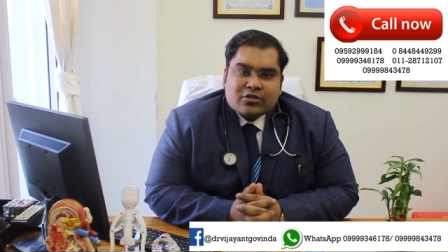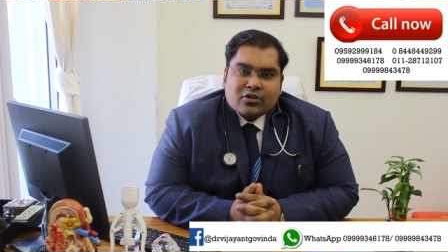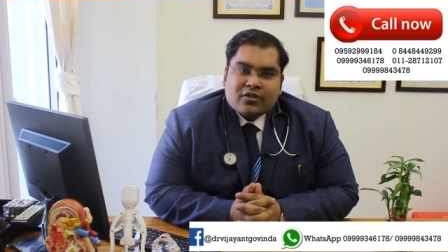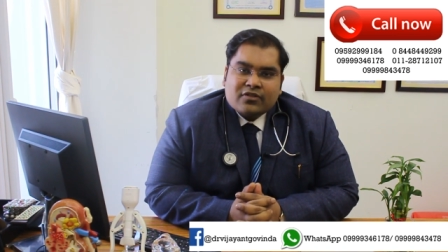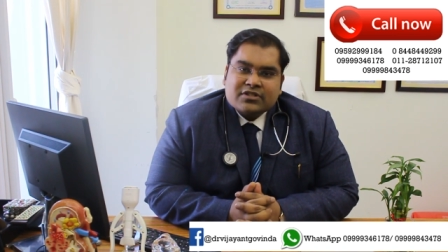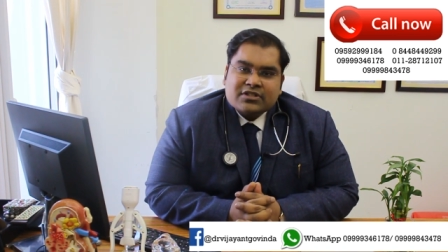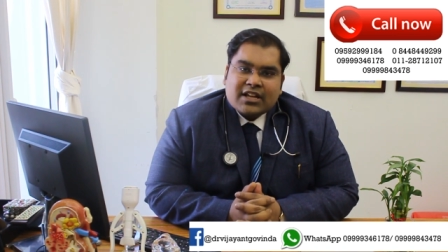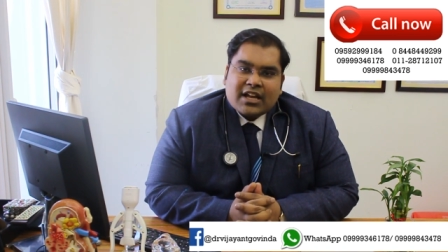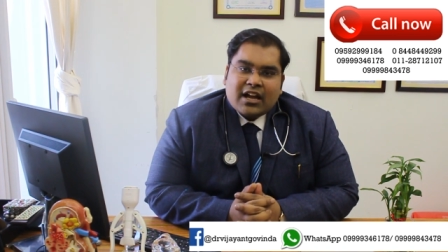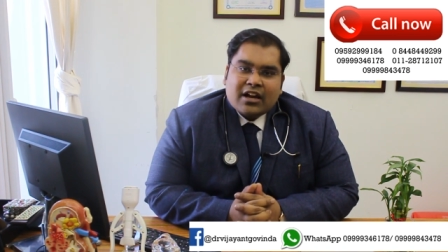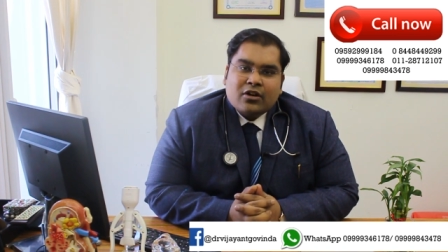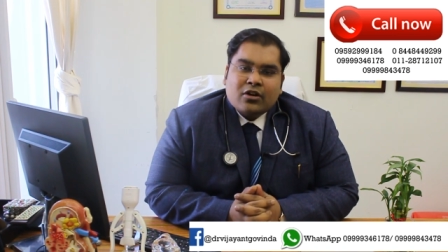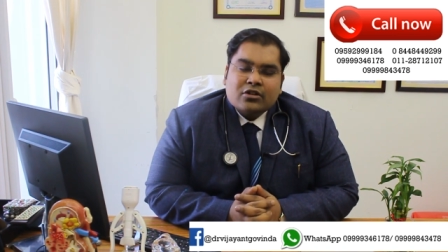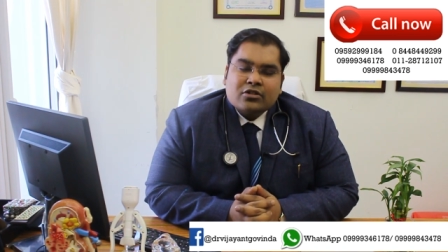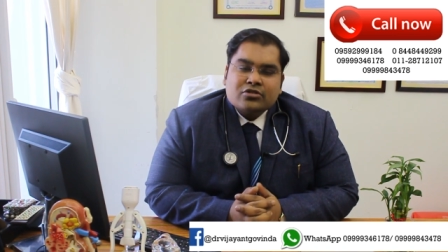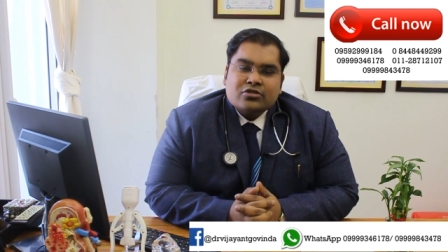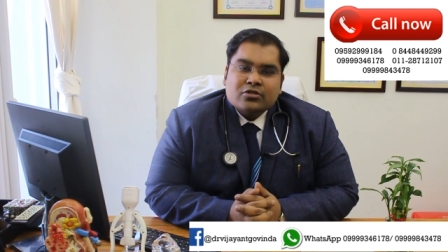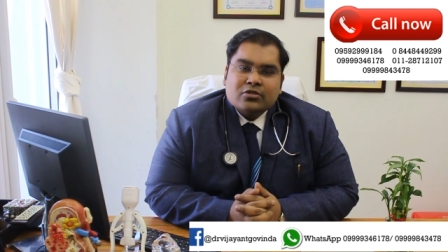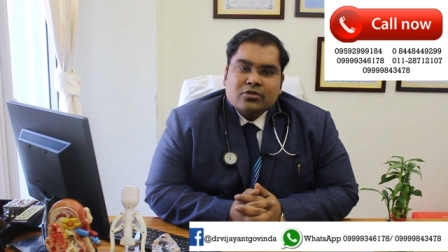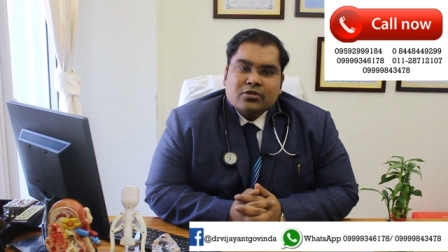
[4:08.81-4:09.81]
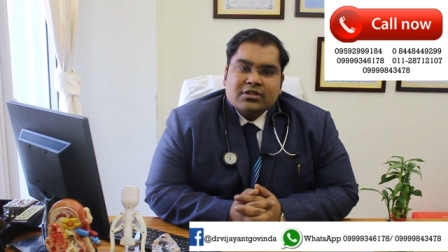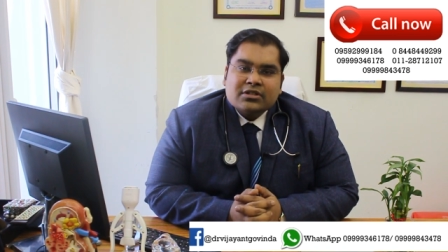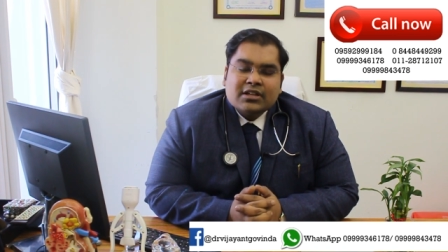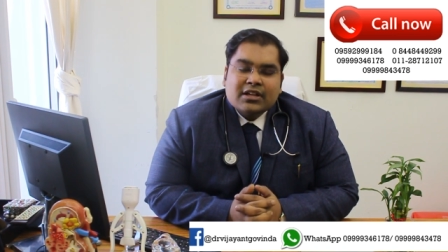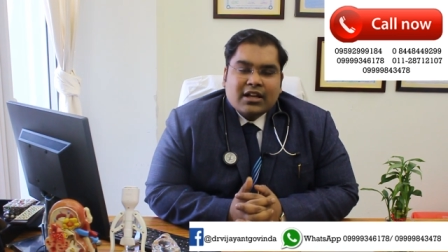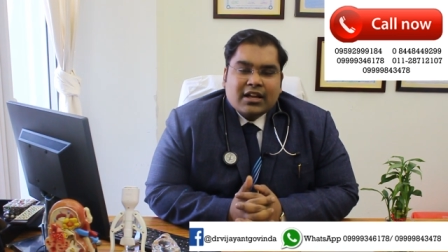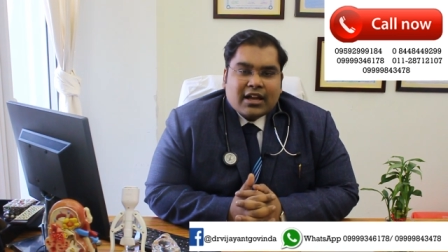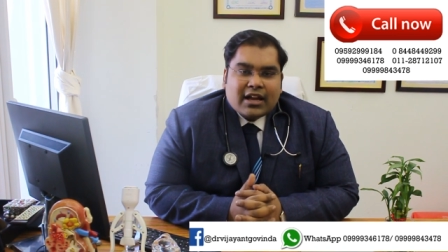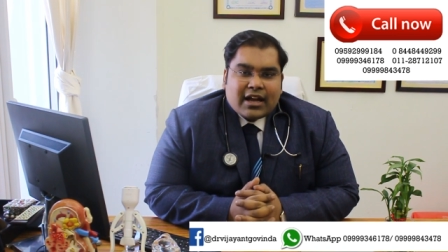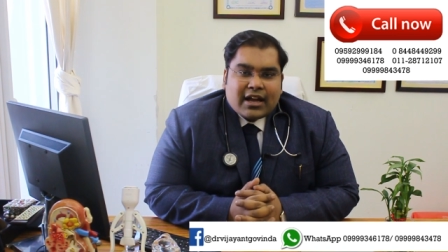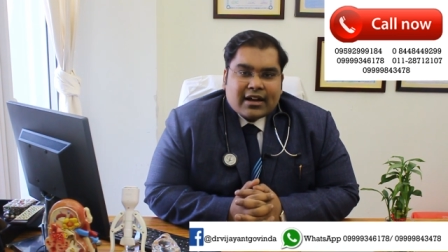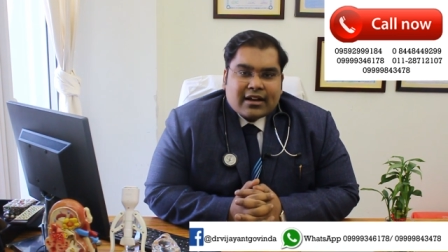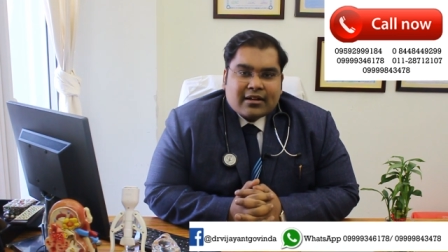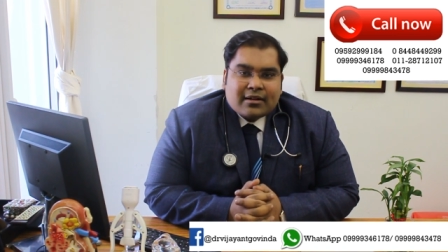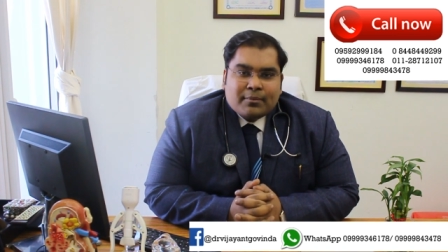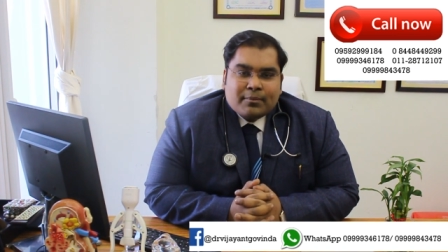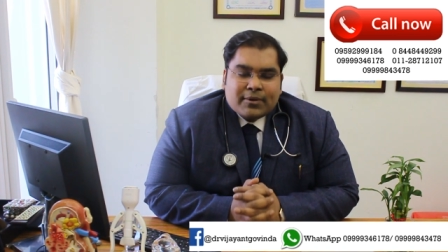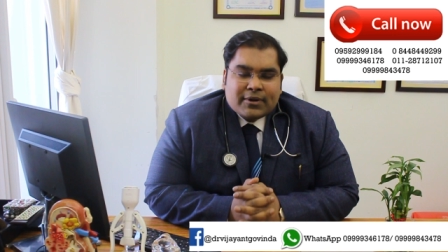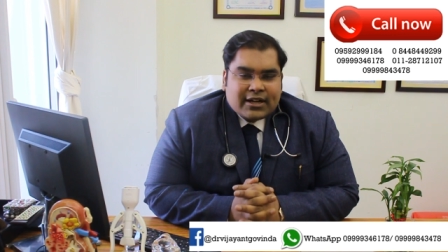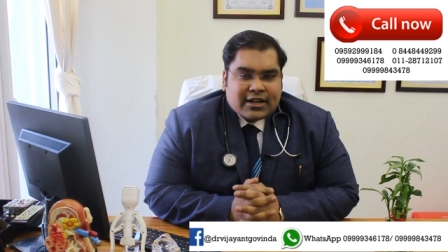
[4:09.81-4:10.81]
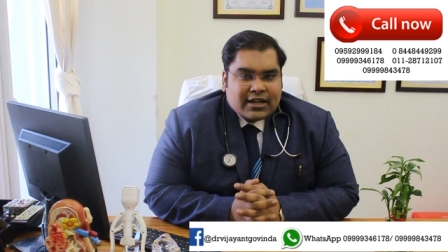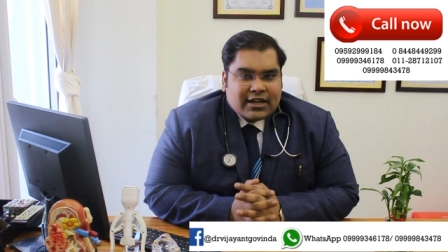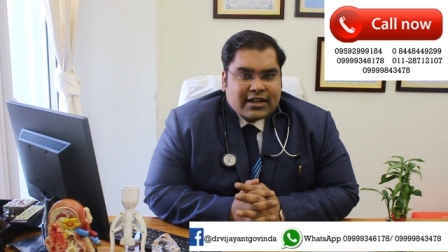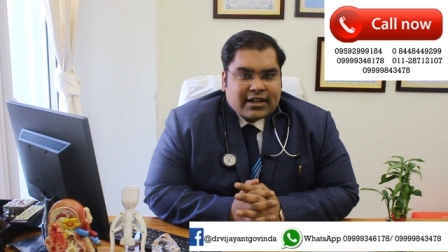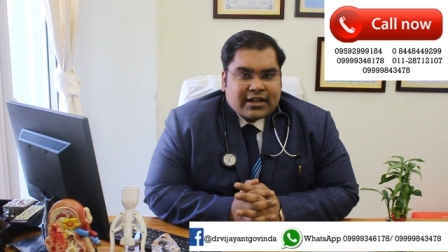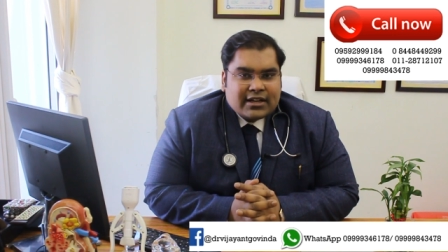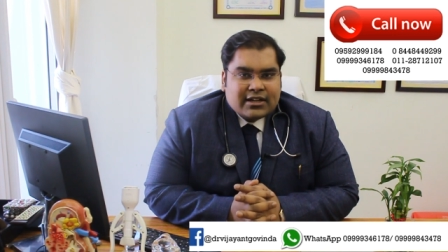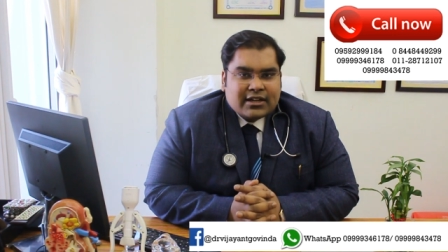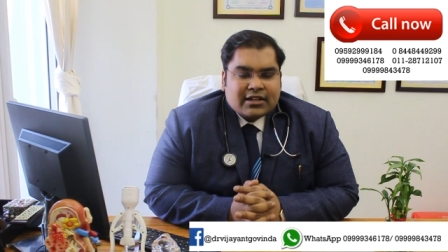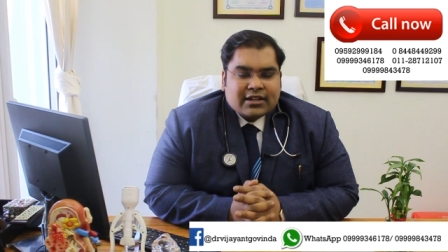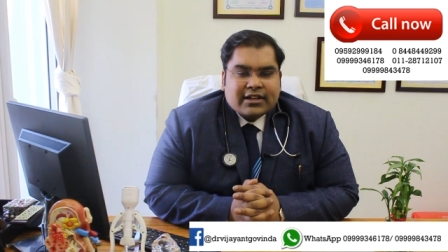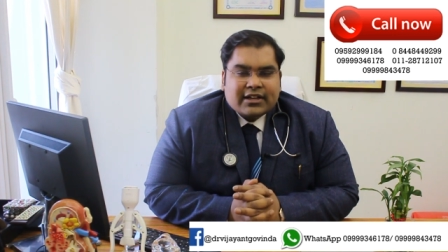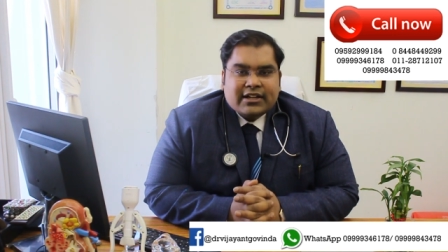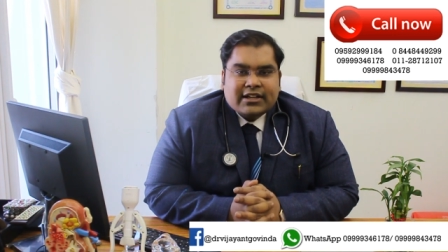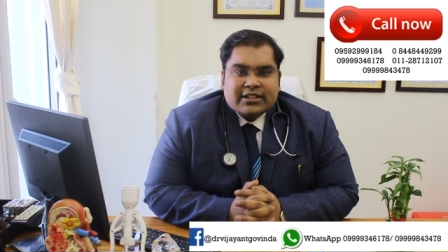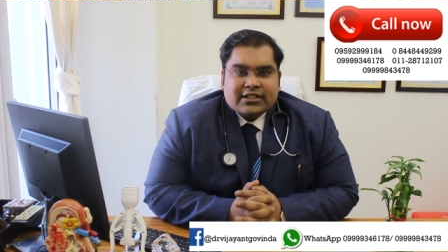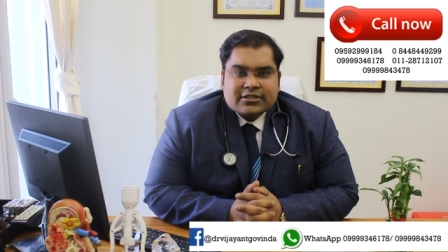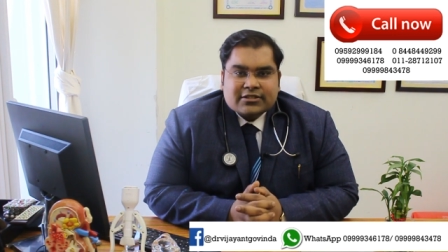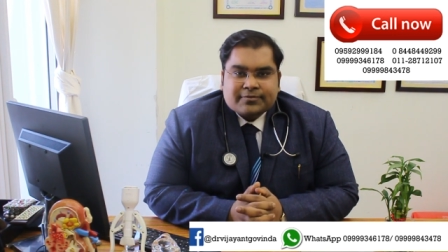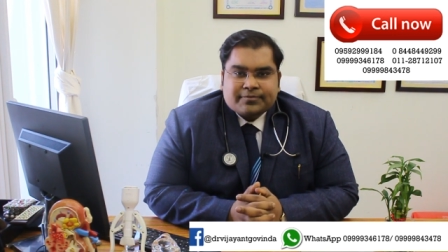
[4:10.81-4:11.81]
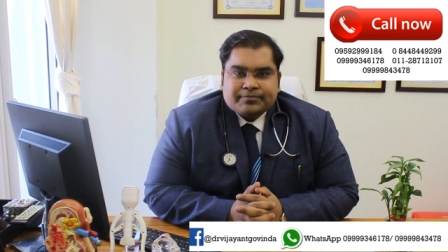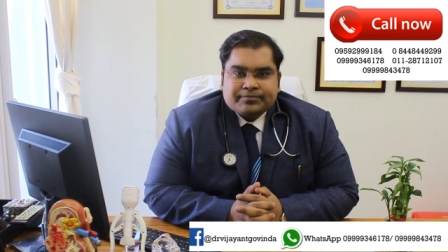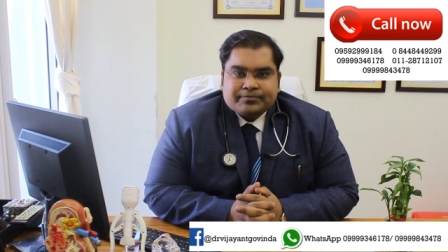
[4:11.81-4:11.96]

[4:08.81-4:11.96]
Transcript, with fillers: of staghorn stones and completely clear the kidneys.